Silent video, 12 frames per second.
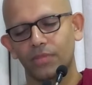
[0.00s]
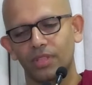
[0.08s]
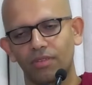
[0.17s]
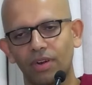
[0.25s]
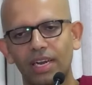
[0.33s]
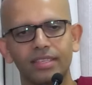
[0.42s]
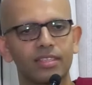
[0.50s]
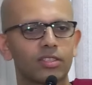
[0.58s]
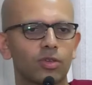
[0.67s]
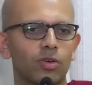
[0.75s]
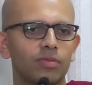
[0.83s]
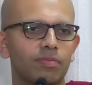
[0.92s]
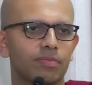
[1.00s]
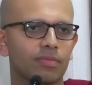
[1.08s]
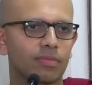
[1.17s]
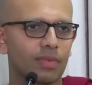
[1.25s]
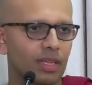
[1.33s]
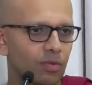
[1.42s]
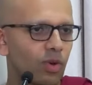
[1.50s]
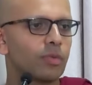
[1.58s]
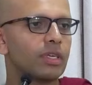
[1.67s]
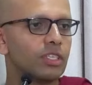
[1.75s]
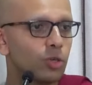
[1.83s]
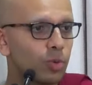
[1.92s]
the relics and so on, and why
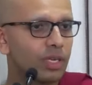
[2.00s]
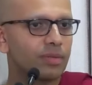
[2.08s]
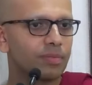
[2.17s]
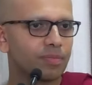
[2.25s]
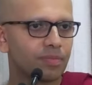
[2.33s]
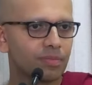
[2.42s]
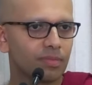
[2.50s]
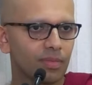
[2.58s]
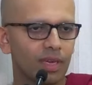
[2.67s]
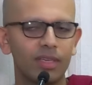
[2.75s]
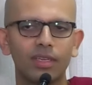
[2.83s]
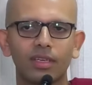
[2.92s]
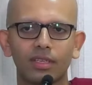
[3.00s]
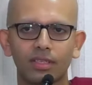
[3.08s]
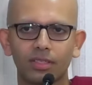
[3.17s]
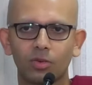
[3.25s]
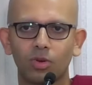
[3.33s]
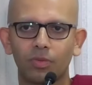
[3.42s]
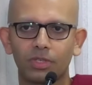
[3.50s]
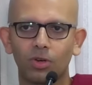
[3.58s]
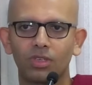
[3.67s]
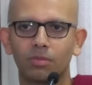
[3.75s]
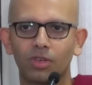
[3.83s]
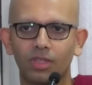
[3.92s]
we do it, right? So what we
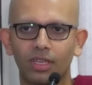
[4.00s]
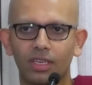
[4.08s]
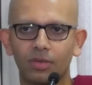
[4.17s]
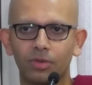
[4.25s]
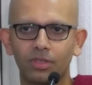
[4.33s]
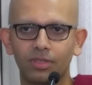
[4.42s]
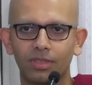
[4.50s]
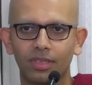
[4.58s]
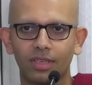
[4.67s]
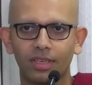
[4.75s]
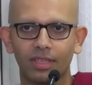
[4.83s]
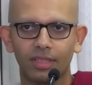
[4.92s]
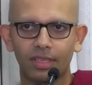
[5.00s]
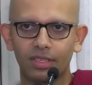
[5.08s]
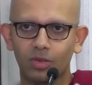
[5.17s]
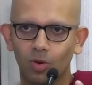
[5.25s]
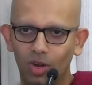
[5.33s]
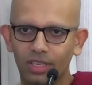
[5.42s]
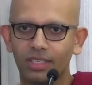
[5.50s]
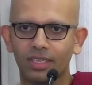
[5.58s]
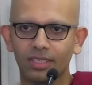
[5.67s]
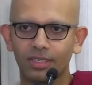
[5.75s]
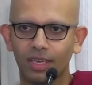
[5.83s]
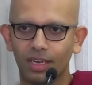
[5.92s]
talked about that day was these
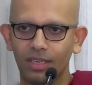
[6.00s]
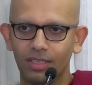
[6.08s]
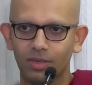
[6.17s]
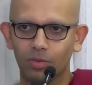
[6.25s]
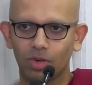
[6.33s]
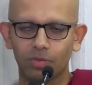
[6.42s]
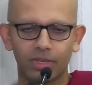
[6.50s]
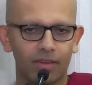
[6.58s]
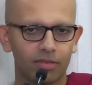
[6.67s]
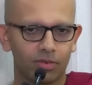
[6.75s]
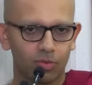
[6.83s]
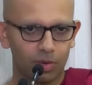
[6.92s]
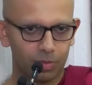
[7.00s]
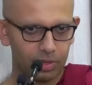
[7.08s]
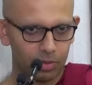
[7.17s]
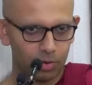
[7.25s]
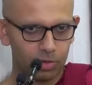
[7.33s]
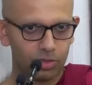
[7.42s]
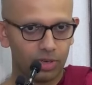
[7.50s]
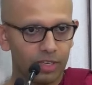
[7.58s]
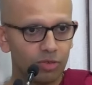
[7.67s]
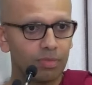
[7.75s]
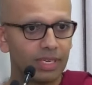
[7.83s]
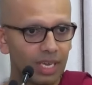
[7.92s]
qualities are what we have, what we want to try
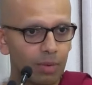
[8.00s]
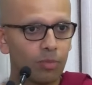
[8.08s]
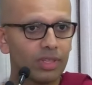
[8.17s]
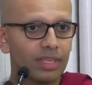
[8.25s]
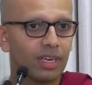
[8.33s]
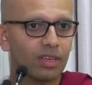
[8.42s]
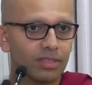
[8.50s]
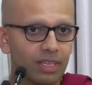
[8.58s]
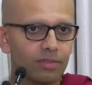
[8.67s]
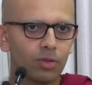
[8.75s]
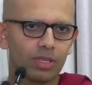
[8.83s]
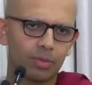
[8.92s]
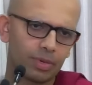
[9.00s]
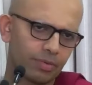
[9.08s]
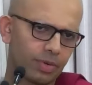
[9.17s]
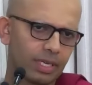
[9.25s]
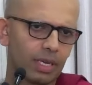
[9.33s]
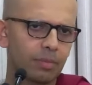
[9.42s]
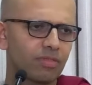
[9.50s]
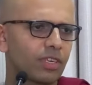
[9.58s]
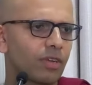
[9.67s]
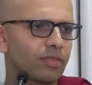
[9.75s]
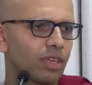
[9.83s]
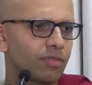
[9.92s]
to become within ourselves, so that we, we can be
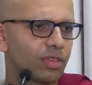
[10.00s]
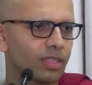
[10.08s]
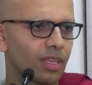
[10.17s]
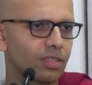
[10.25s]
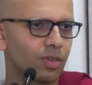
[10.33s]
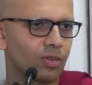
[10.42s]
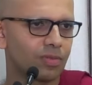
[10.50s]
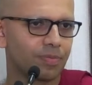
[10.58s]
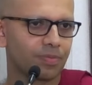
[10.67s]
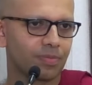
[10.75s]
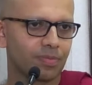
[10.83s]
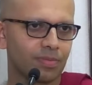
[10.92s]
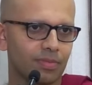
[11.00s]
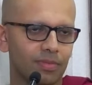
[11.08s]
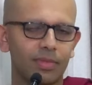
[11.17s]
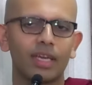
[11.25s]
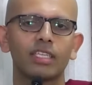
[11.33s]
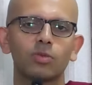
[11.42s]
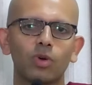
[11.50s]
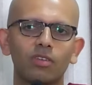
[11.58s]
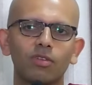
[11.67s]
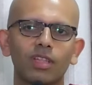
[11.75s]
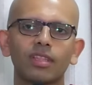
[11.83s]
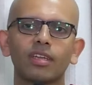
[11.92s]
free of suffering. That's all. That is what a
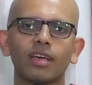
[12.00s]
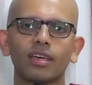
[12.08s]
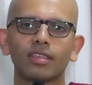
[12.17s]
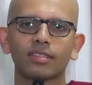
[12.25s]
vandana